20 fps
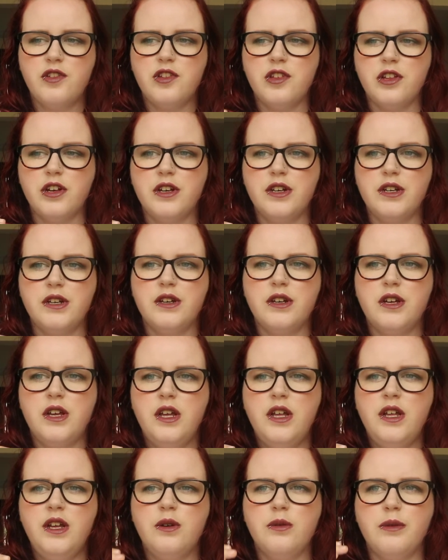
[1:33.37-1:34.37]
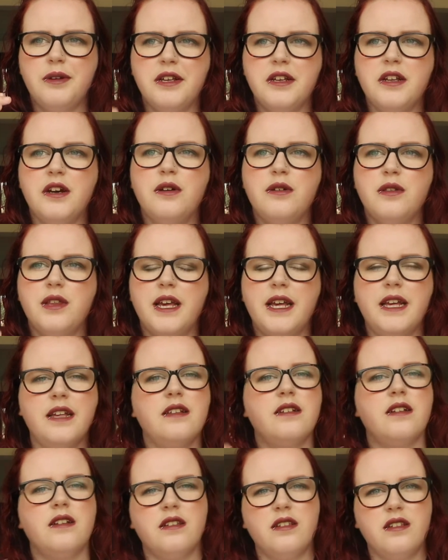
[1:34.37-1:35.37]
So we know that
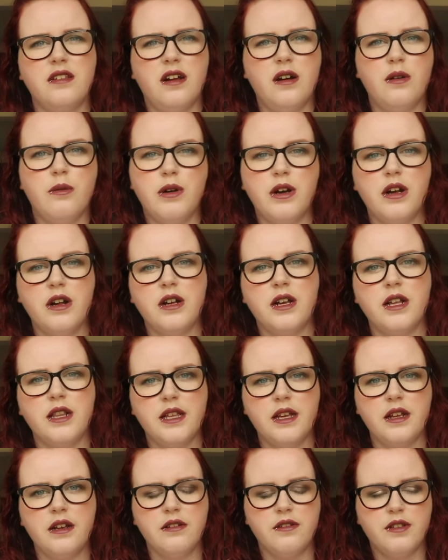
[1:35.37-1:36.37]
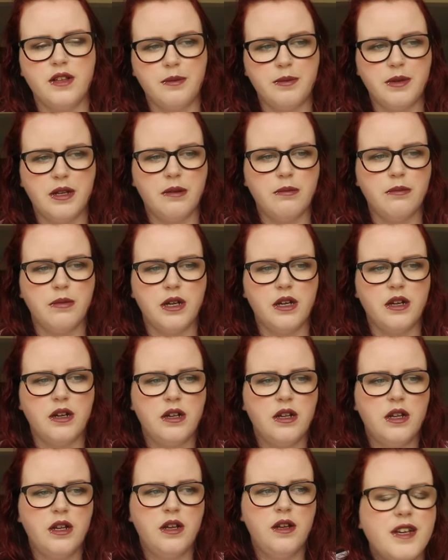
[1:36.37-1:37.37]
he's going to start work at the end of September.
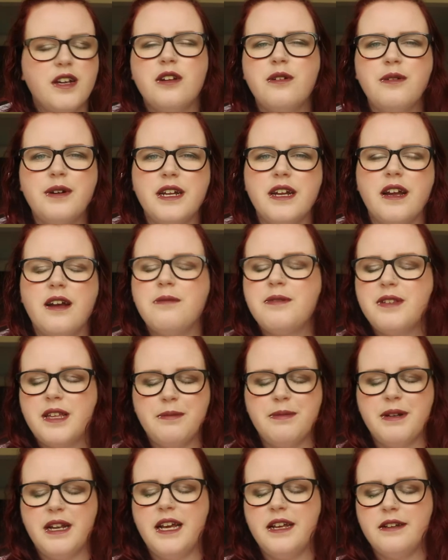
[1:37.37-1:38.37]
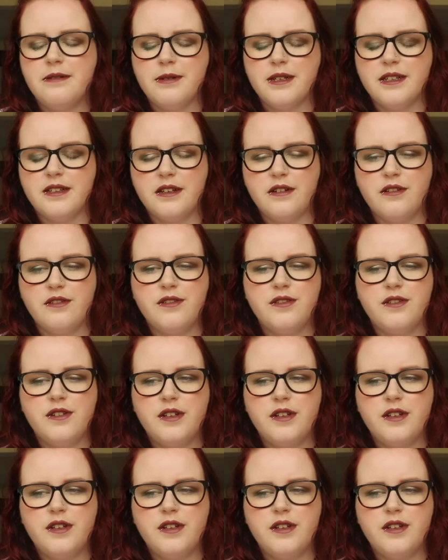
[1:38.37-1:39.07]
Oh no, wait, I'm skipping ahead of myself.